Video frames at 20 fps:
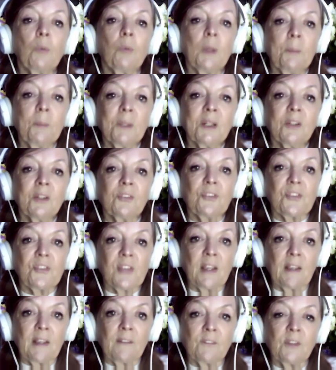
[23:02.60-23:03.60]
women had
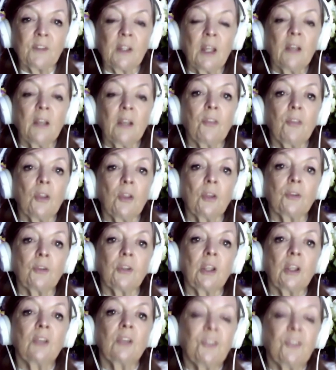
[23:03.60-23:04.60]
said that
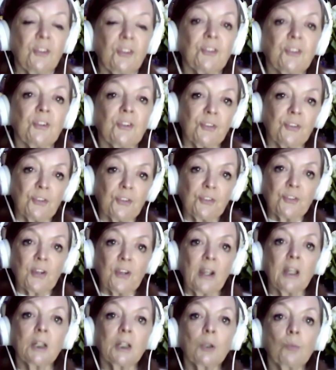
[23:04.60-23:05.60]
Indigenous
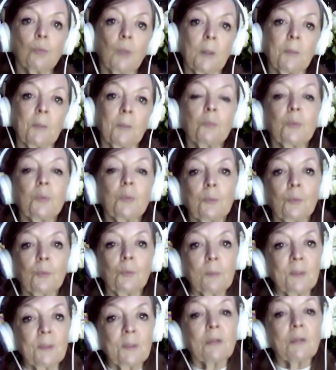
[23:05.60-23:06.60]
Australian women
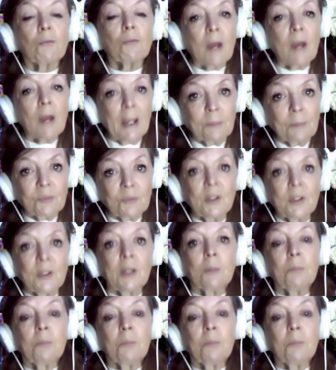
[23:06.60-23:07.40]
were being raped